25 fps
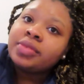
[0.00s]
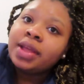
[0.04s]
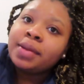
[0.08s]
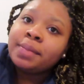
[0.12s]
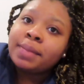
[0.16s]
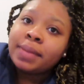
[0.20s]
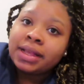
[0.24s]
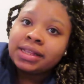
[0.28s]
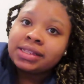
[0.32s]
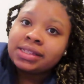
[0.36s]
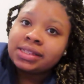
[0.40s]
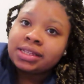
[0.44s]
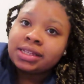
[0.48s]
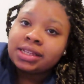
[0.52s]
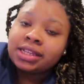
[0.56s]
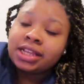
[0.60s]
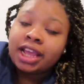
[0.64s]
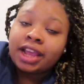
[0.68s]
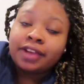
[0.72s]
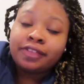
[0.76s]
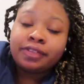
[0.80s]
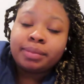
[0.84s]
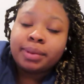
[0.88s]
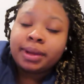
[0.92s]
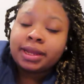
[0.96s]
basically
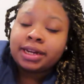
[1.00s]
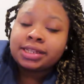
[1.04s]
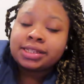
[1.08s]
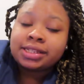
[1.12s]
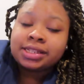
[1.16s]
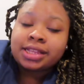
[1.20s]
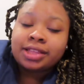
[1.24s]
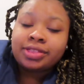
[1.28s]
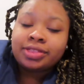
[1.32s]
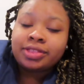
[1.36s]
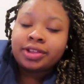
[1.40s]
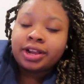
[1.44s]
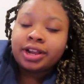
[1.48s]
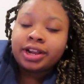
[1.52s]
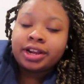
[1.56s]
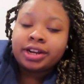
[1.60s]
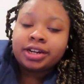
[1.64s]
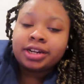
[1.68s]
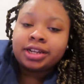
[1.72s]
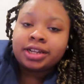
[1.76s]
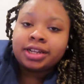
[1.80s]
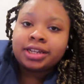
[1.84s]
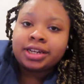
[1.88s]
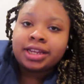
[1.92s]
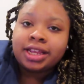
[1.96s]
everybody's getting their hair
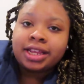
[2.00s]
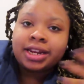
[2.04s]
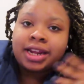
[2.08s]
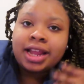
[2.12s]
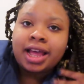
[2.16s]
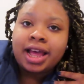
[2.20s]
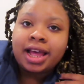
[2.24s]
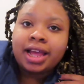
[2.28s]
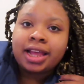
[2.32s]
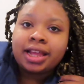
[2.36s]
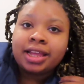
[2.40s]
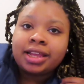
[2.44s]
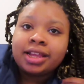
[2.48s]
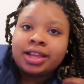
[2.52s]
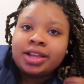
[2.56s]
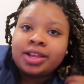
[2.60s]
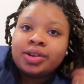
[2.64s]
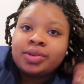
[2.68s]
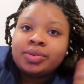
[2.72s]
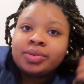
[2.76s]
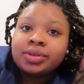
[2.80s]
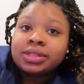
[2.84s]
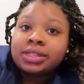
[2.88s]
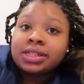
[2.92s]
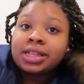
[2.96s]
done and I
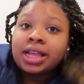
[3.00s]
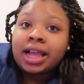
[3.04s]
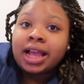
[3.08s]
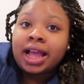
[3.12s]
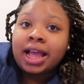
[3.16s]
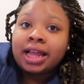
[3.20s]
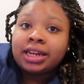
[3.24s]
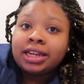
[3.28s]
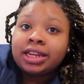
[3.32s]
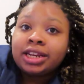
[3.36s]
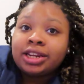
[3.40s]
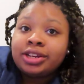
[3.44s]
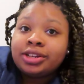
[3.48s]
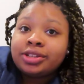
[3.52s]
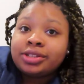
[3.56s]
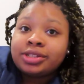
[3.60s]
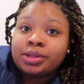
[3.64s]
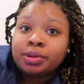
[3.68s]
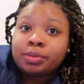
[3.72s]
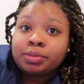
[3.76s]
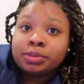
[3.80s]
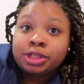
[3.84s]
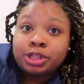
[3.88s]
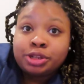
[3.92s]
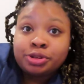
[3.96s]
was like I need to do
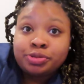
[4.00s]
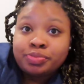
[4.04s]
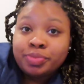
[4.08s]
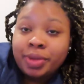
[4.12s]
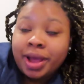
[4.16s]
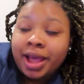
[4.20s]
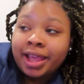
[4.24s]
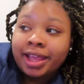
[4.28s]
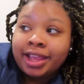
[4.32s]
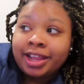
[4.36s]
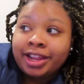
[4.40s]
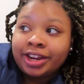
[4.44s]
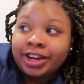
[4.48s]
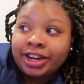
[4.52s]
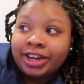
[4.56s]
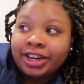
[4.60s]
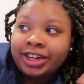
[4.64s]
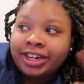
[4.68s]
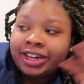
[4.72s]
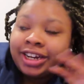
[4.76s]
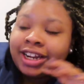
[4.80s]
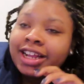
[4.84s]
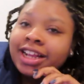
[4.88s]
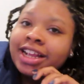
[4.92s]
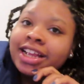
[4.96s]
something to my hair
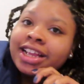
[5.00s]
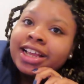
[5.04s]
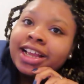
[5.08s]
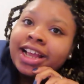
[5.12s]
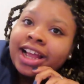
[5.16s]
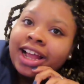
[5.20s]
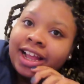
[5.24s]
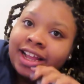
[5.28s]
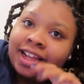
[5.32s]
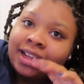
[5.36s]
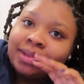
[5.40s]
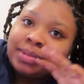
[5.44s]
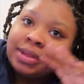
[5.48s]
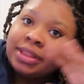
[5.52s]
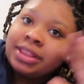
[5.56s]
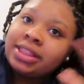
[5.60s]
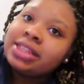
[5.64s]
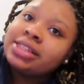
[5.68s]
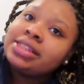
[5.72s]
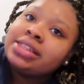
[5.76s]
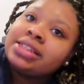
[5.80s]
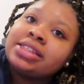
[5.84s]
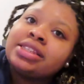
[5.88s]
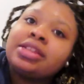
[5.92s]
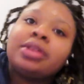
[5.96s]
um, and
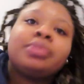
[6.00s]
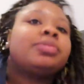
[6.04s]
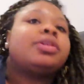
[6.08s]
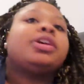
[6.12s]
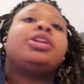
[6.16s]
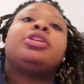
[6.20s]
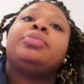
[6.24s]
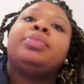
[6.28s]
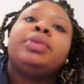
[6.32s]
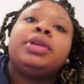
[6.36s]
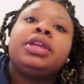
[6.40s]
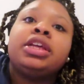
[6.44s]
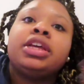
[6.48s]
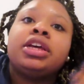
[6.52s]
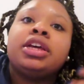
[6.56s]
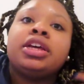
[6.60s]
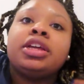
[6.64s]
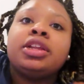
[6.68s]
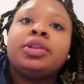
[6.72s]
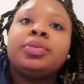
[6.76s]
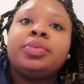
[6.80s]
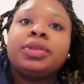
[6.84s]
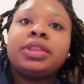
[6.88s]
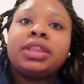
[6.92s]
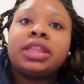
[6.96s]
this is something that'll be
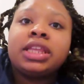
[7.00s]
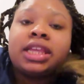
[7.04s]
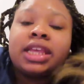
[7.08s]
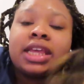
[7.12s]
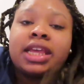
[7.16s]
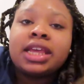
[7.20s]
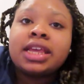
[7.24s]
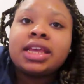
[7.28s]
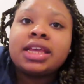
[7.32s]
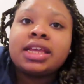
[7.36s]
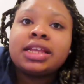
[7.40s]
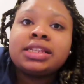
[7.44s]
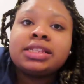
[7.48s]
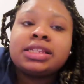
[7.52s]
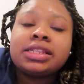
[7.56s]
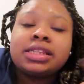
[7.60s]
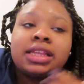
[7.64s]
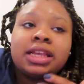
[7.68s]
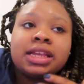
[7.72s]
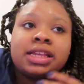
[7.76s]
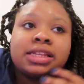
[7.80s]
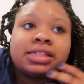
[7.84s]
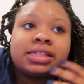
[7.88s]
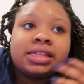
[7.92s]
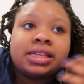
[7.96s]
good with the kids
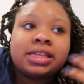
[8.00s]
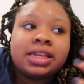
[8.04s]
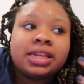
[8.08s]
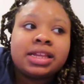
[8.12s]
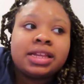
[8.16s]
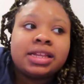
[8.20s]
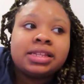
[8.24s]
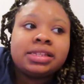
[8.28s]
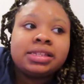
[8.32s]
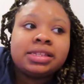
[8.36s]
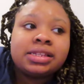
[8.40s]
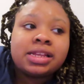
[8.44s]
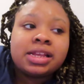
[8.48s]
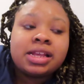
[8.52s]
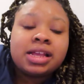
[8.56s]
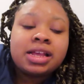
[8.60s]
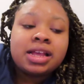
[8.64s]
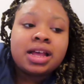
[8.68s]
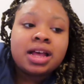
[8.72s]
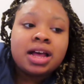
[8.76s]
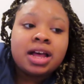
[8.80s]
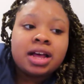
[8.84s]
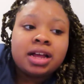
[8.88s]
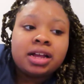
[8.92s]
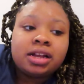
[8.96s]
because the kids
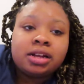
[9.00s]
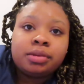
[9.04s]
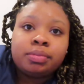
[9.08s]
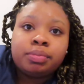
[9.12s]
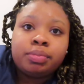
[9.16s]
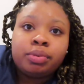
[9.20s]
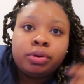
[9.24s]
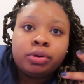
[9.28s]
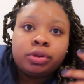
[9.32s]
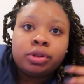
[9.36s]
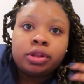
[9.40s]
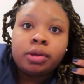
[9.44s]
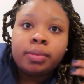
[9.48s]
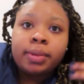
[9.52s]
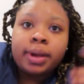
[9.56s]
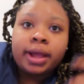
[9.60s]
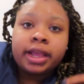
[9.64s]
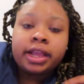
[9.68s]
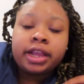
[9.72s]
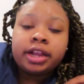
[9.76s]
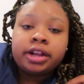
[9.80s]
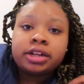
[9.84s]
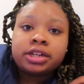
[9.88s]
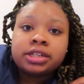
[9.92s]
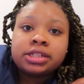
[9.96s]
um, pull on my
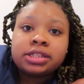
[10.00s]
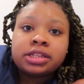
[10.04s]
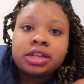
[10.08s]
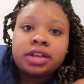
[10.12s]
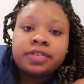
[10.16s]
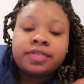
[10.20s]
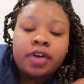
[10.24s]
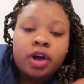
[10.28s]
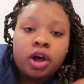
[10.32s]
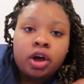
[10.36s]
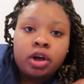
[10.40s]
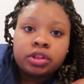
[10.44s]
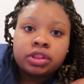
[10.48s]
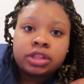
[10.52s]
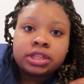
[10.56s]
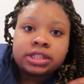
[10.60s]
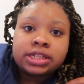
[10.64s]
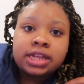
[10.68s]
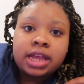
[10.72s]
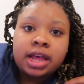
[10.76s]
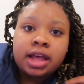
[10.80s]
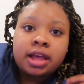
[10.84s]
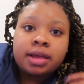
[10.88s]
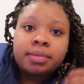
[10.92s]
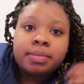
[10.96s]
hair and stuff all the
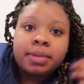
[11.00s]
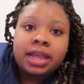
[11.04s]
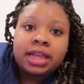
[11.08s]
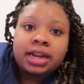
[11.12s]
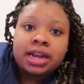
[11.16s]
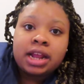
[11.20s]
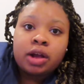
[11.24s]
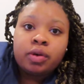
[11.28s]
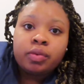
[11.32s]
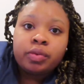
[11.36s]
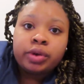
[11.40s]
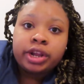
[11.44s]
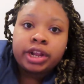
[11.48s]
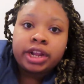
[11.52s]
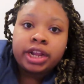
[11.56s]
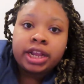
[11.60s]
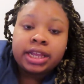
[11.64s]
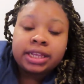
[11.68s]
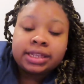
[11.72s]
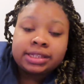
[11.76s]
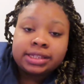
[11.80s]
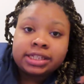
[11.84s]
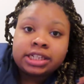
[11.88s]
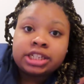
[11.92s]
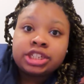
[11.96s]
time and I wear
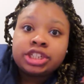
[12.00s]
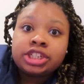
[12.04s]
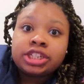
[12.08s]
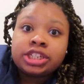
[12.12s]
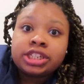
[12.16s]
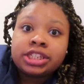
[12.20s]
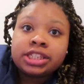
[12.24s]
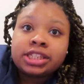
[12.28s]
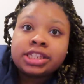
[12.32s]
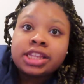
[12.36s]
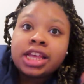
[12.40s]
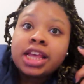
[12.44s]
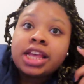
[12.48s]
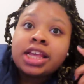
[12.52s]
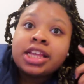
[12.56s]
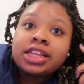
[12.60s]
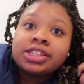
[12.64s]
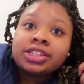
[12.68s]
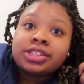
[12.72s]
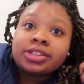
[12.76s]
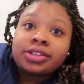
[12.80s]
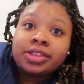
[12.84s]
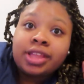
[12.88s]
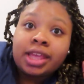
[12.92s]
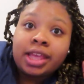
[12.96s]
extensions
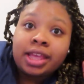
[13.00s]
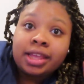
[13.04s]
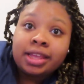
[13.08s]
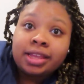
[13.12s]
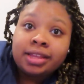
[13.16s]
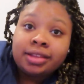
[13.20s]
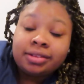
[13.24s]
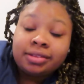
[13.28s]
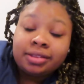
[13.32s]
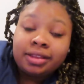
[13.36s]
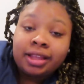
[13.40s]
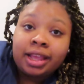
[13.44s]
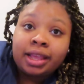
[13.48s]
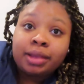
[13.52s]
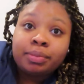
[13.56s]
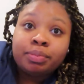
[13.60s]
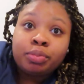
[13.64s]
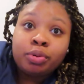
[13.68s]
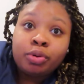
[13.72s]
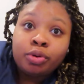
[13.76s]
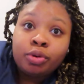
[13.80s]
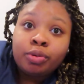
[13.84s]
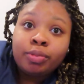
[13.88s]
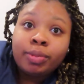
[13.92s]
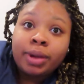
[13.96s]
so they like
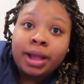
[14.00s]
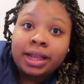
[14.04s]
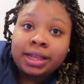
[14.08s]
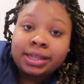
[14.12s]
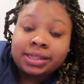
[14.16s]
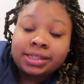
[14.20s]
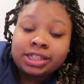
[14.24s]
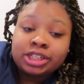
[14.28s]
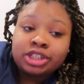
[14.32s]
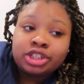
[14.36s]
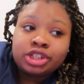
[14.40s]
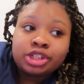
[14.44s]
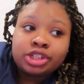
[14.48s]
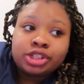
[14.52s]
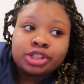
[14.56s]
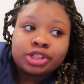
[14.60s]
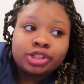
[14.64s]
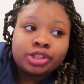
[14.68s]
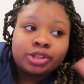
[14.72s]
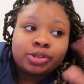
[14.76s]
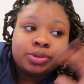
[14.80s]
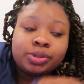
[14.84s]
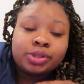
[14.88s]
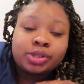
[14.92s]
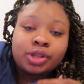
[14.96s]
pull my extensions
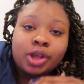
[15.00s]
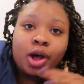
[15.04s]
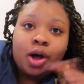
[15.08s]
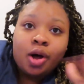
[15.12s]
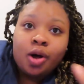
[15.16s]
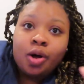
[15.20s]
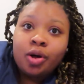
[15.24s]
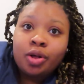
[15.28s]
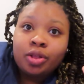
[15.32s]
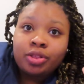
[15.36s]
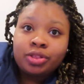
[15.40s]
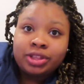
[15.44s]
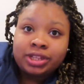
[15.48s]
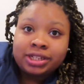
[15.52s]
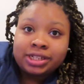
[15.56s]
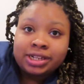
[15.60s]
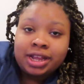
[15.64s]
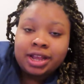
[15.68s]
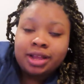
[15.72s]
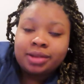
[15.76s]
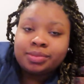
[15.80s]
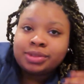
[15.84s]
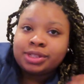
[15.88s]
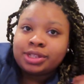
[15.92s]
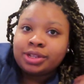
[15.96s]
loose all the
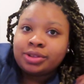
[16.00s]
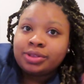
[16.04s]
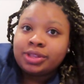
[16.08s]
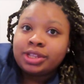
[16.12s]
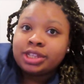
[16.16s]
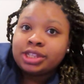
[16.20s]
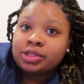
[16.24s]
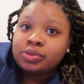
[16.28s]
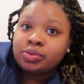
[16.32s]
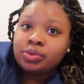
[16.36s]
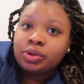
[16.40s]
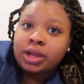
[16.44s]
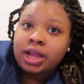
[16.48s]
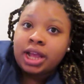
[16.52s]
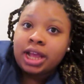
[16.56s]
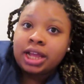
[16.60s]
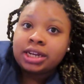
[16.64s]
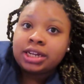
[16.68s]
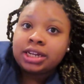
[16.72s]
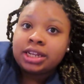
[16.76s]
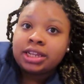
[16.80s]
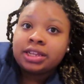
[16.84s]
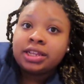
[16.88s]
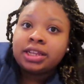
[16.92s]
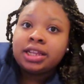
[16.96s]
time so this will
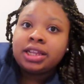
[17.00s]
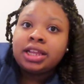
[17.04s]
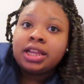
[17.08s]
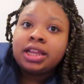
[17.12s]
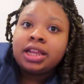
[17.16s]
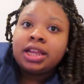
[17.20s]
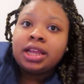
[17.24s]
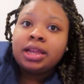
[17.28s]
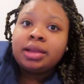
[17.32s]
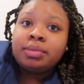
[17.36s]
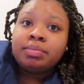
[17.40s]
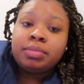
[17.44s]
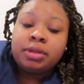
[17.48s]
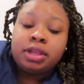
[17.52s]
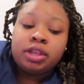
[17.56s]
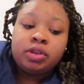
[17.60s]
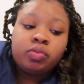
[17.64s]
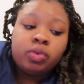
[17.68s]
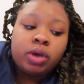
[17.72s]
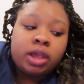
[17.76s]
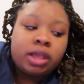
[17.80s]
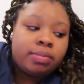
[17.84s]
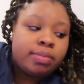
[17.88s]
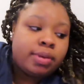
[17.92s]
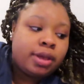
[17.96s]
kind of be
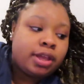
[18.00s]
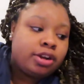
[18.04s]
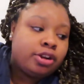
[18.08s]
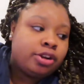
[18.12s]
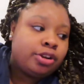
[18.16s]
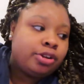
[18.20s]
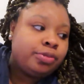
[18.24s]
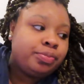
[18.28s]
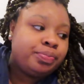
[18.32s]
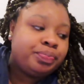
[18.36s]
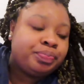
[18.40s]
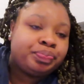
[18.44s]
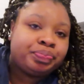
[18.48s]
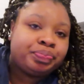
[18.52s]
way better